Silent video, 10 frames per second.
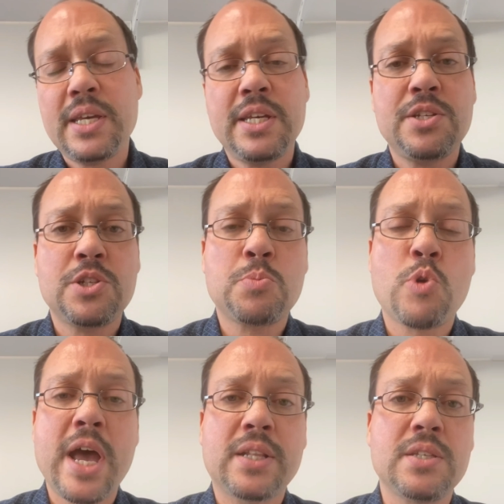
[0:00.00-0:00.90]
and just
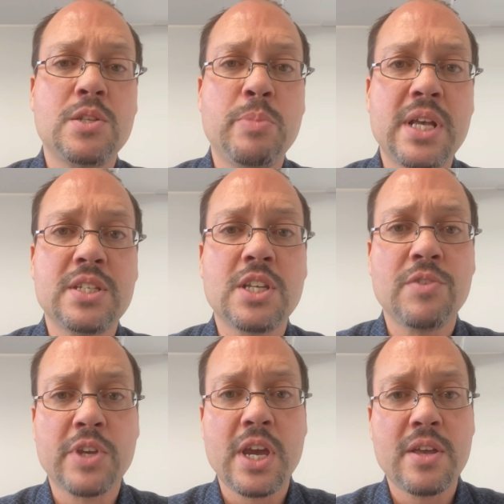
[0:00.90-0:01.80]
practice the best
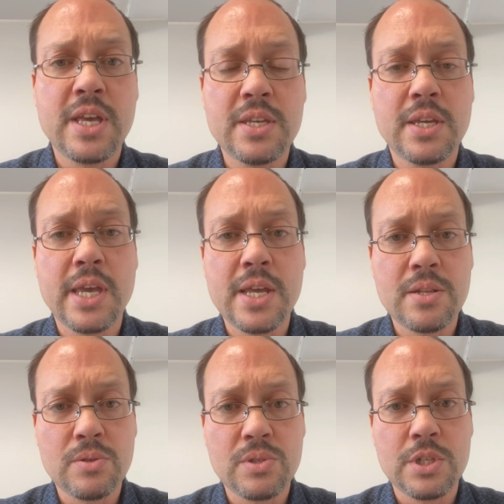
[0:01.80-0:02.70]
self care that you can
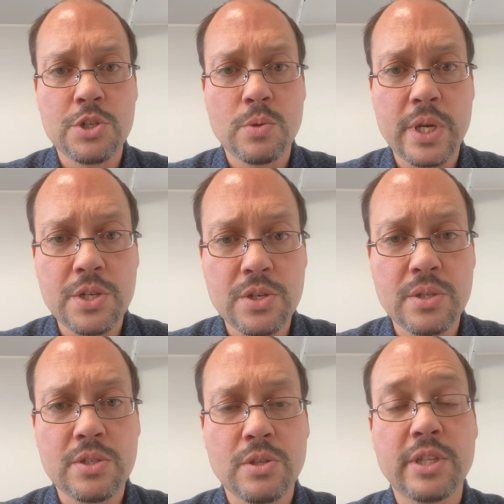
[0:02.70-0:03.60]
in those situations.